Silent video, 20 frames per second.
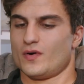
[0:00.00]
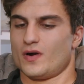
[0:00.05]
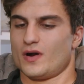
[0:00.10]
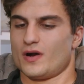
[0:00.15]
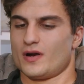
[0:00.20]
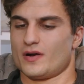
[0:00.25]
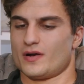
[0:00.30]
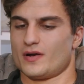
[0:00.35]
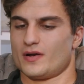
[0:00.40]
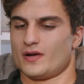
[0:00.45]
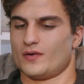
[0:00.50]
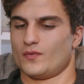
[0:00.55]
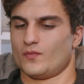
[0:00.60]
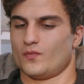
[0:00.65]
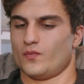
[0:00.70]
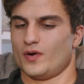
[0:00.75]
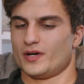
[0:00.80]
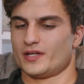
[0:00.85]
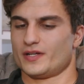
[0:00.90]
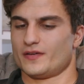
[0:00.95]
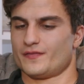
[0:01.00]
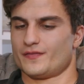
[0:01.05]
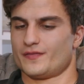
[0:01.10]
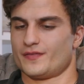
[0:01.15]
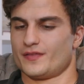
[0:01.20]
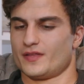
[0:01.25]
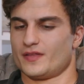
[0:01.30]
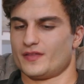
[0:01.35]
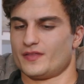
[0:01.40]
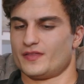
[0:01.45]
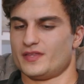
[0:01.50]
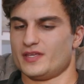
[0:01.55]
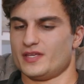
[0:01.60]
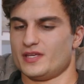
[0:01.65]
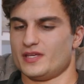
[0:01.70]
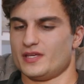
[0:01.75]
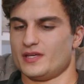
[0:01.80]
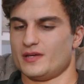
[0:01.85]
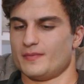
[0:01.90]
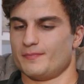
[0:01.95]
are one of
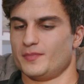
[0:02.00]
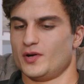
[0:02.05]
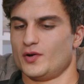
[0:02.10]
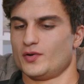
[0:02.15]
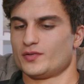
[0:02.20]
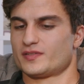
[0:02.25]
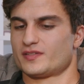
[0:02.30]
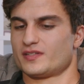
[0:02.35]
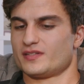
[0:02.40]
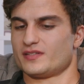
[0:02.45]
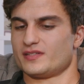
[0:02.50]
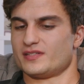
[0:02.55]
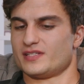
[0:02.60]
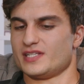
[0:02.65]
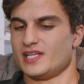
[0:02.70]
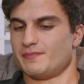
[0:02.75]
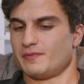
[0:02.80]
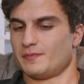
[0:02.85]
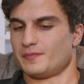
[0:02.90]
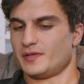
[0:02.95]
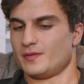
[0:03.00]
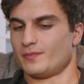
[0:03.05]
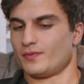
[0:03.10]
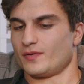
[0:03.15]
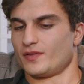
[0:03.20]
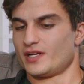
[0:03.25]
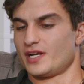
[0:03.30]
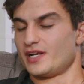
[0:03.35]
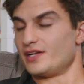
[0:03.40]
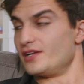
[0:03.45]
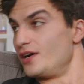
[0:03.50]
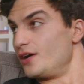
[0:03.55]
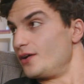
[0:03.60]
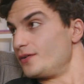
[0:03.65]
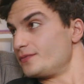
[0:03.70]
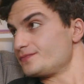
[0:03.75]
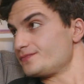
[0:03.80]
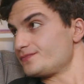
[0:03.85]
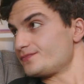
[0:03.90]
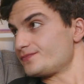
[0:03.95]
the most deep people that I
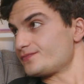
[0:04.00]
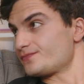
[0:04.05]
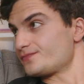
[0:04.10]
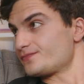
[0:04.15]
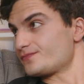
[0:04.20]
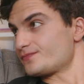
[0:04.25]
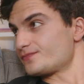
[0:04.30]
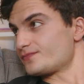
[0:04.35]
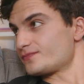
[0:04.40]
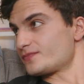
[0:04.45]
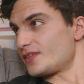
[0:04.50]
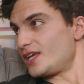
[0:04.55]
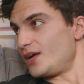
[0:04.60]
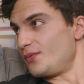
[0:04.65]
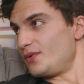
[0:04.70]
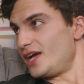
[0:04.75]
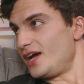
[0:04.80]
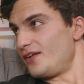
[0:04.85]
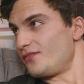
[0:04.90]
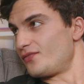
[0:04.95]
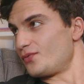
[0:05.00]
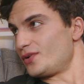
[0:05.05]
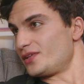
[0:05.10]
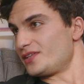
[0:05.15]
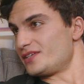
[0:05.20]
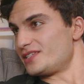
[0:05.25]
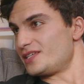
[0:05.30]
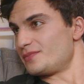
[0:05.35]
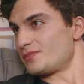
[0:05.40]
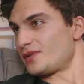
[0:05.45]
know. And we have really deep